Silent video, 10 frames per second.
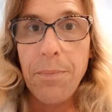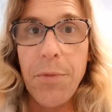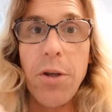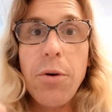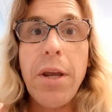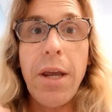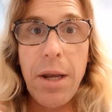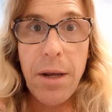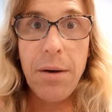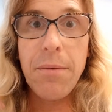You
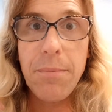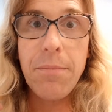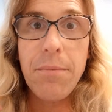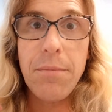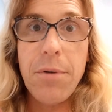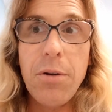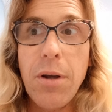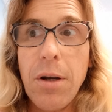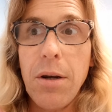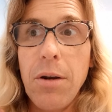can. You
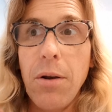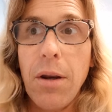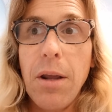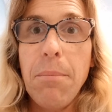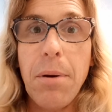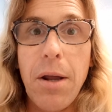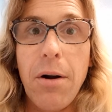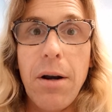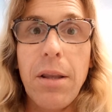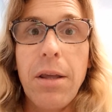can get
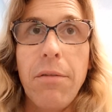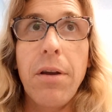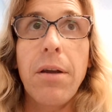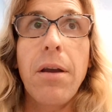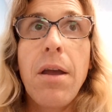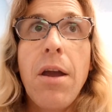better at living